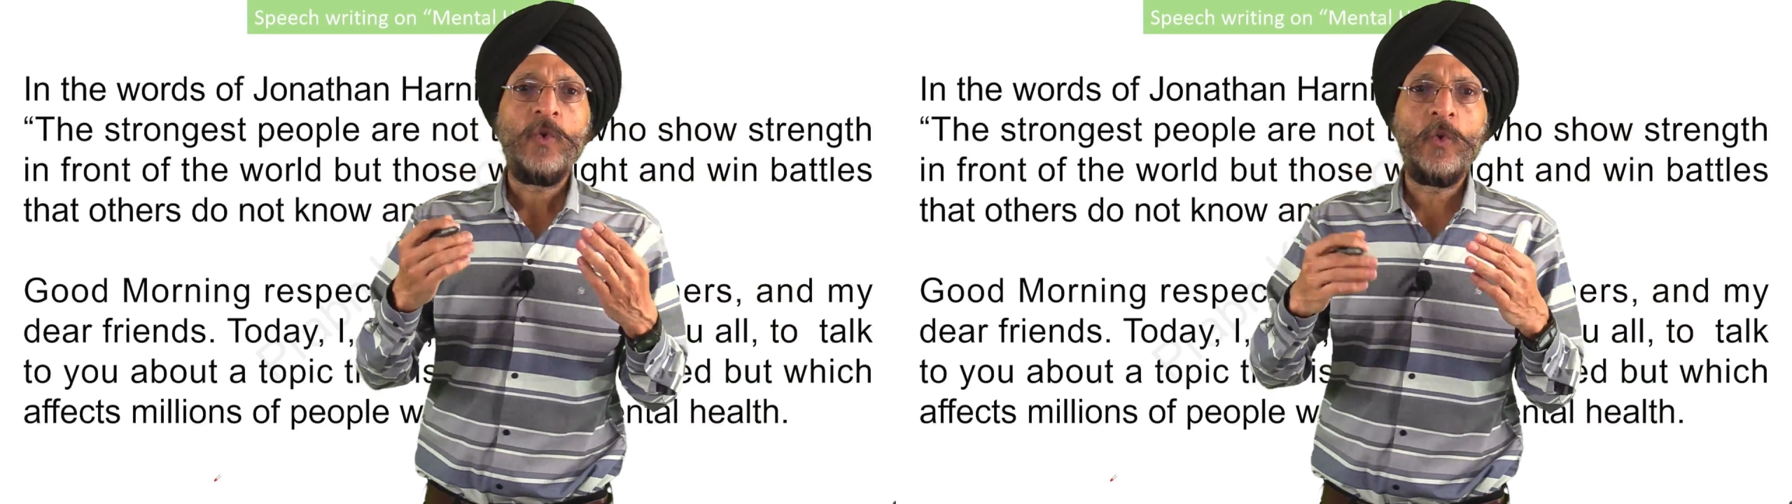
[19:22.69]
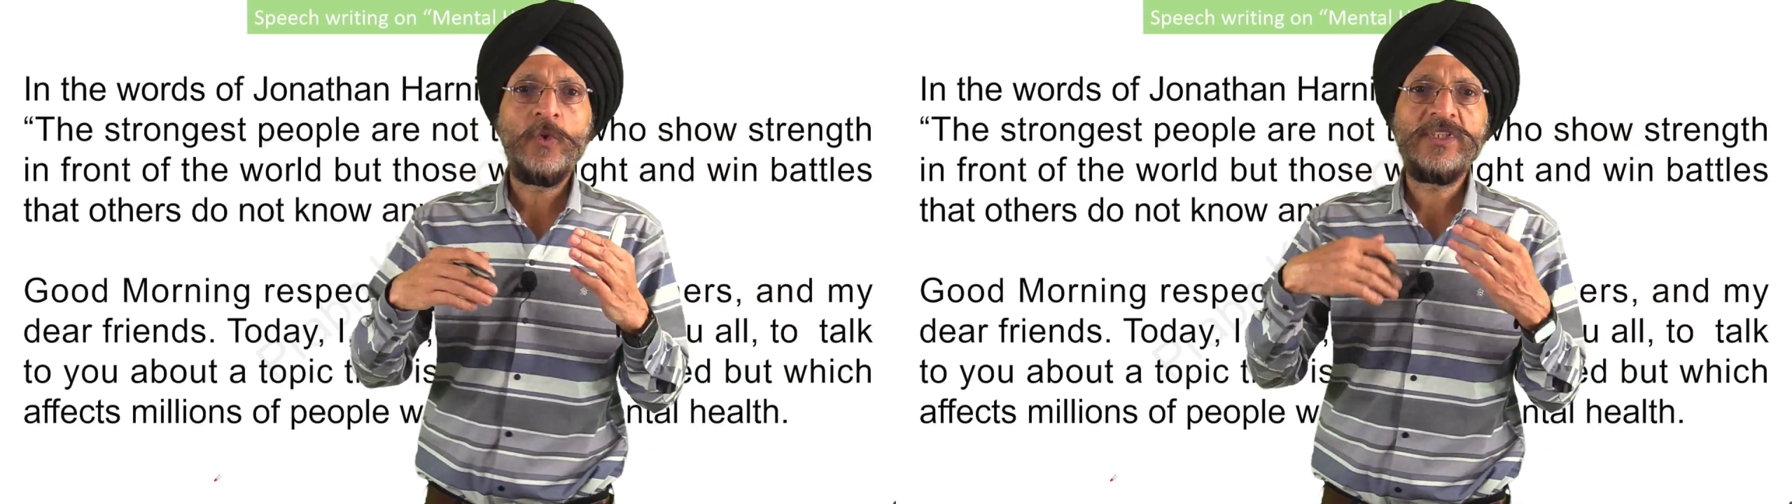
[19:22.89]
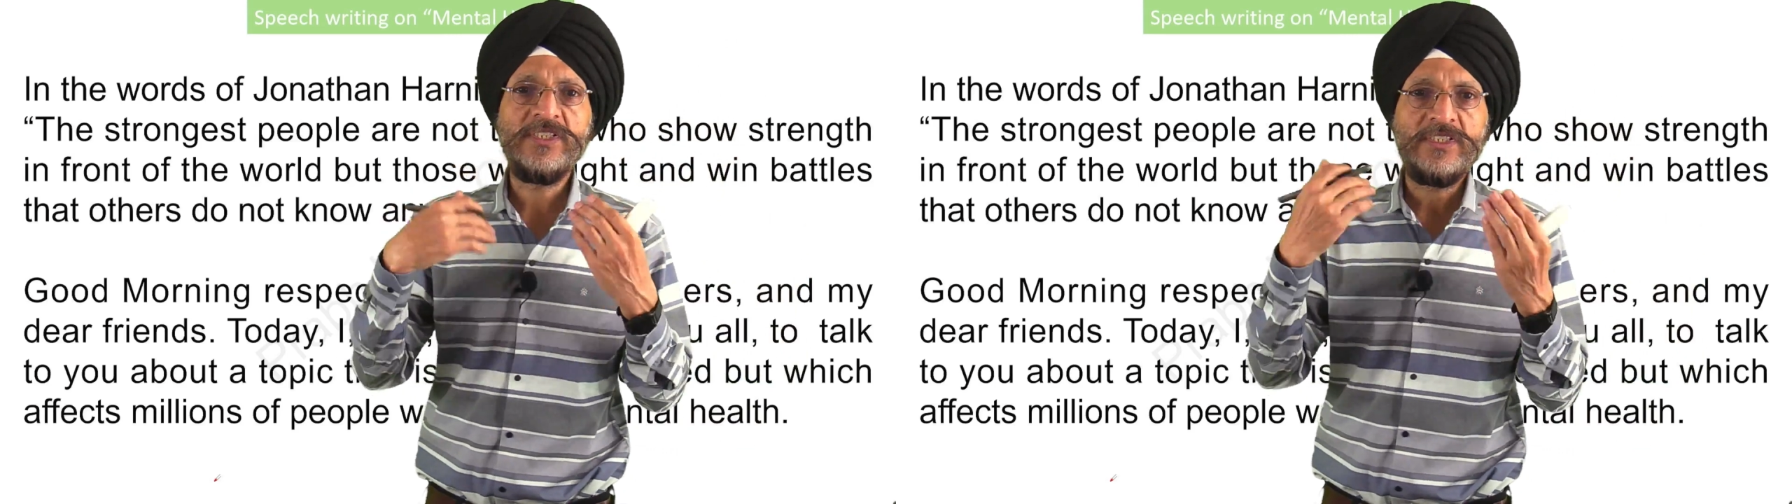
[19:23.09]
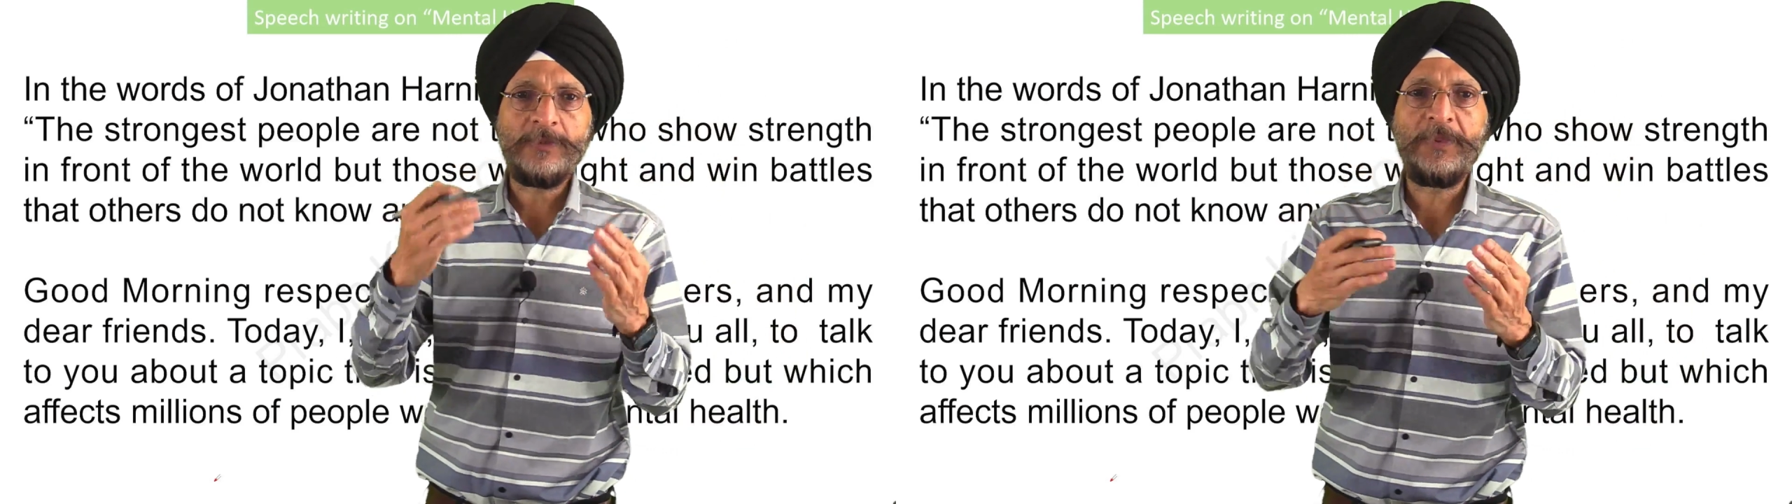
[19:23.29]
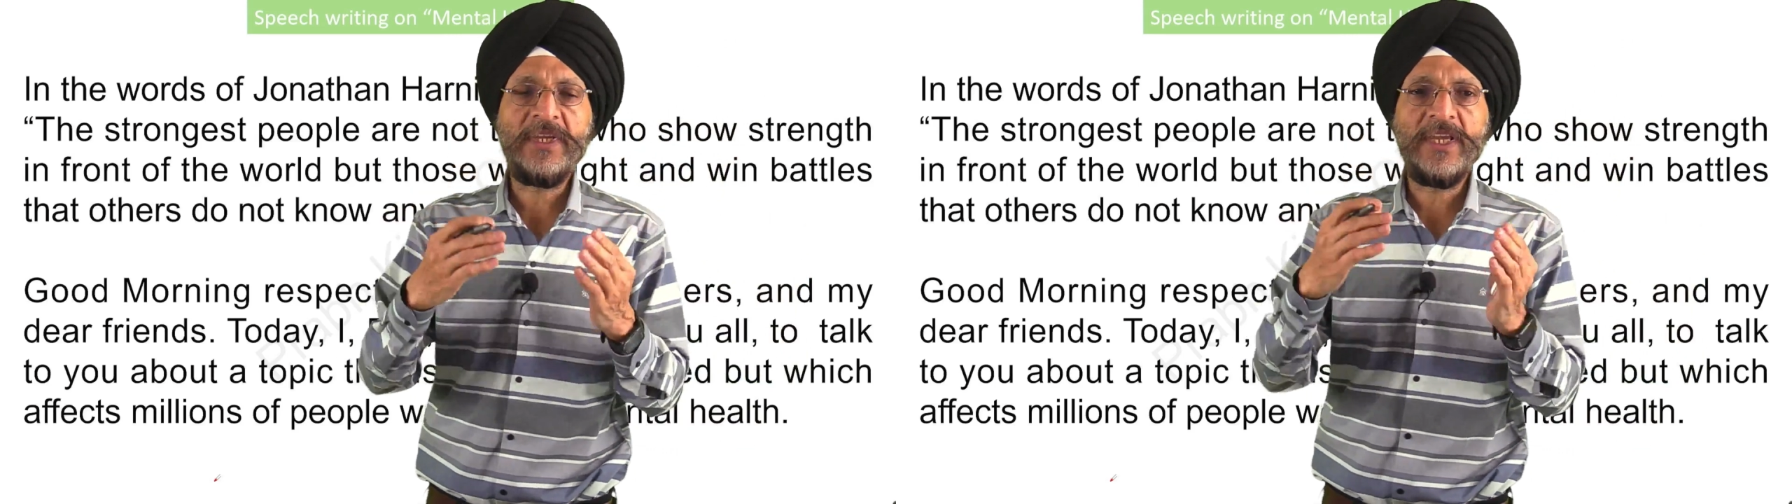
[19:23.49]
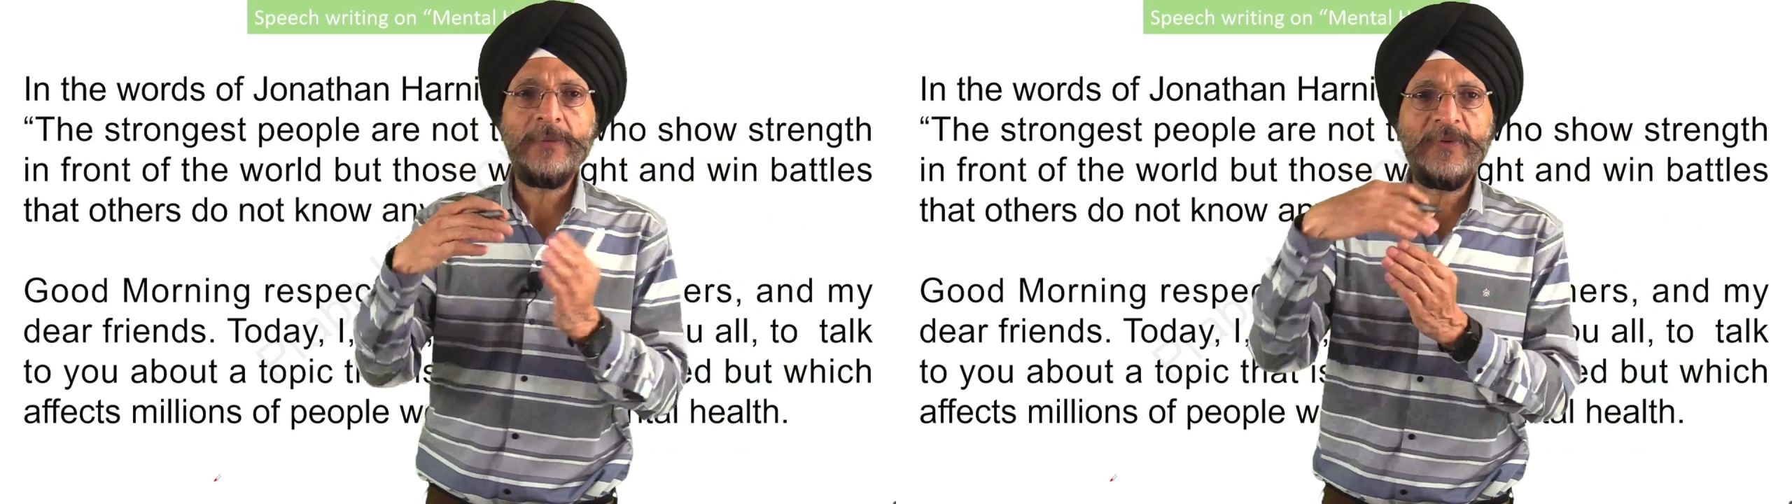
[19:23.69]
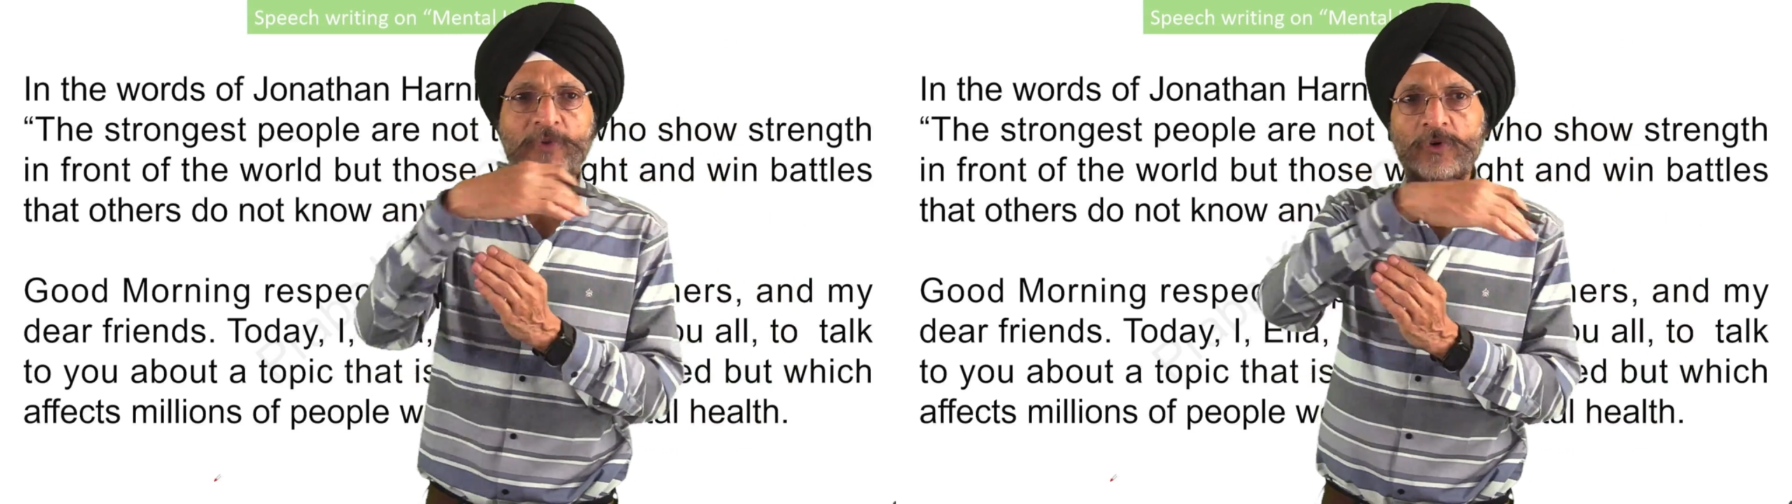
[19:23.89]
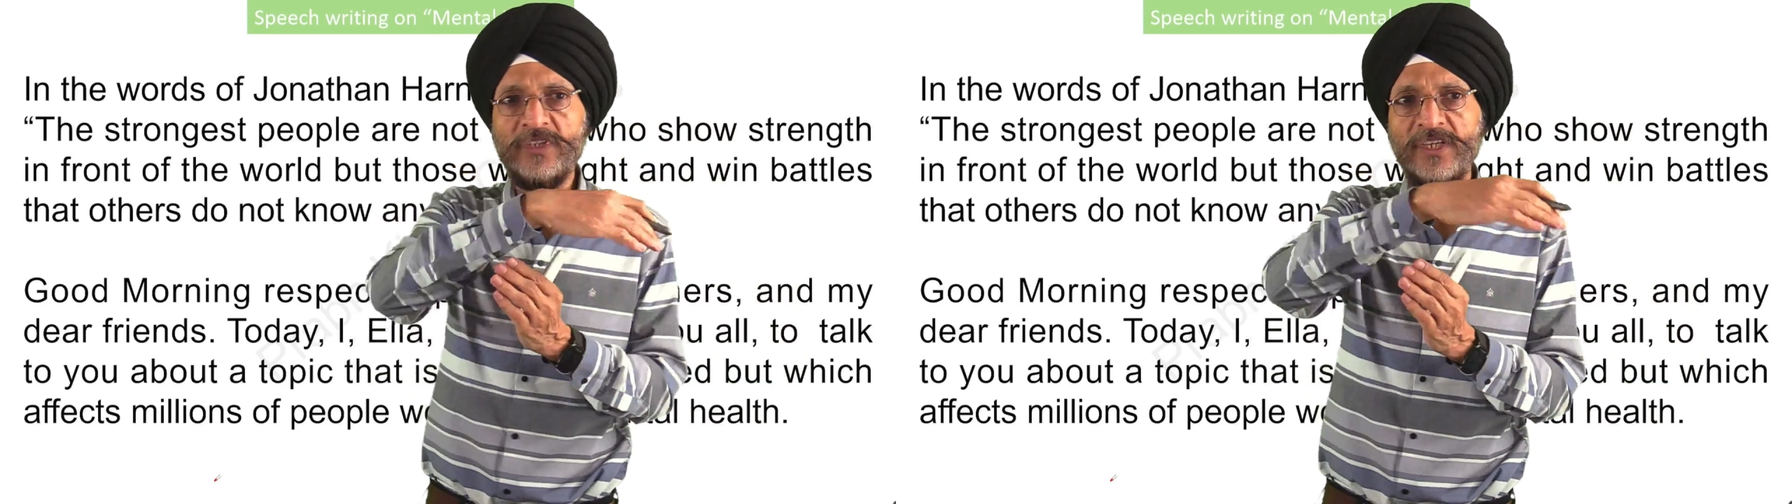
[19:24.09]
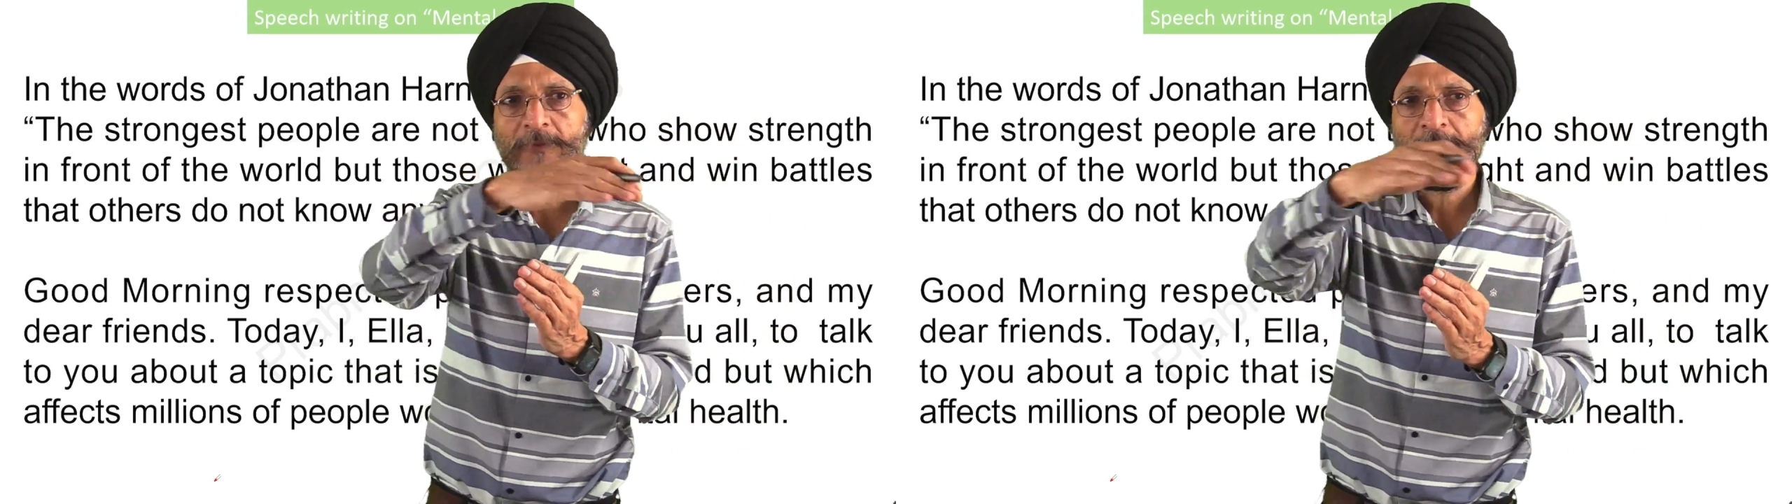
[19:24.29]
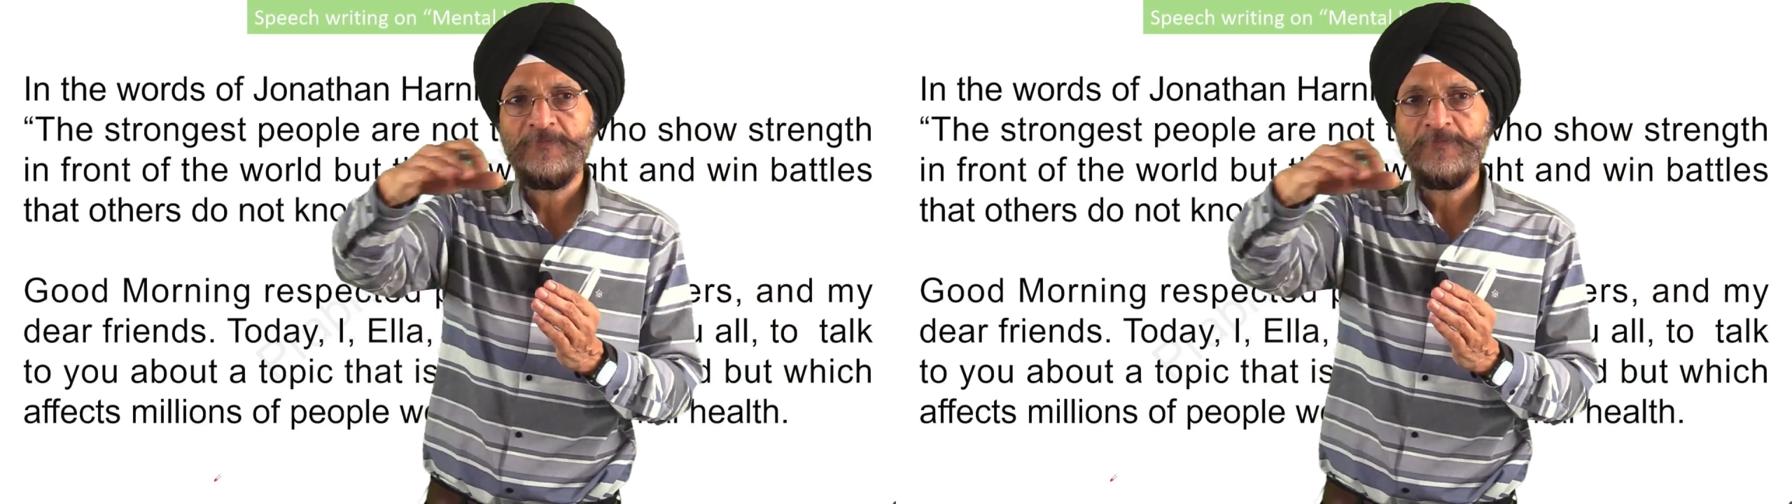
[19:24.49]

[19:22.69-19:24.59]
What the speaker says: who is speaking before the